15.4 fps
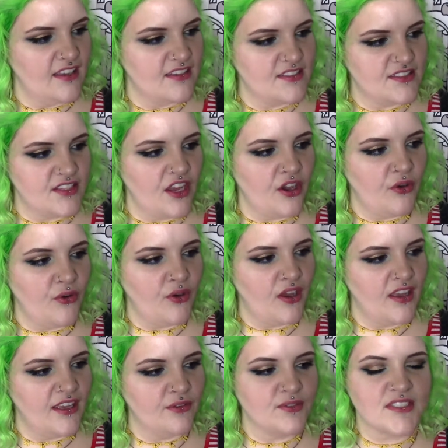
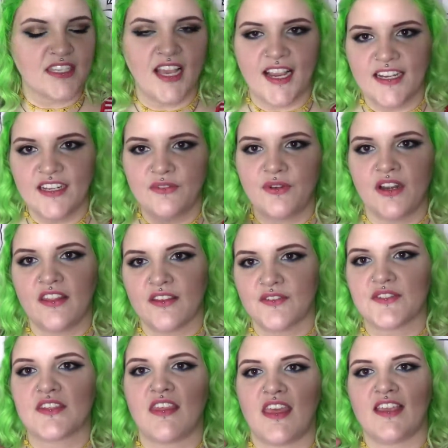so it was kind of one of
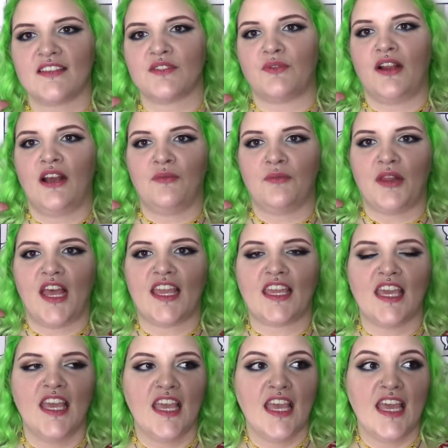those things where I'm
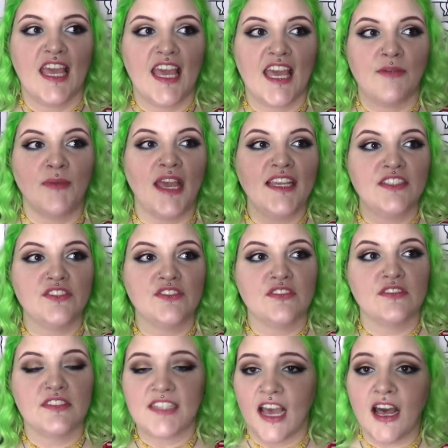like, am I
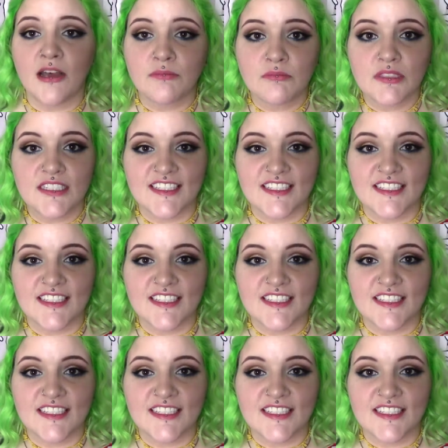dumb?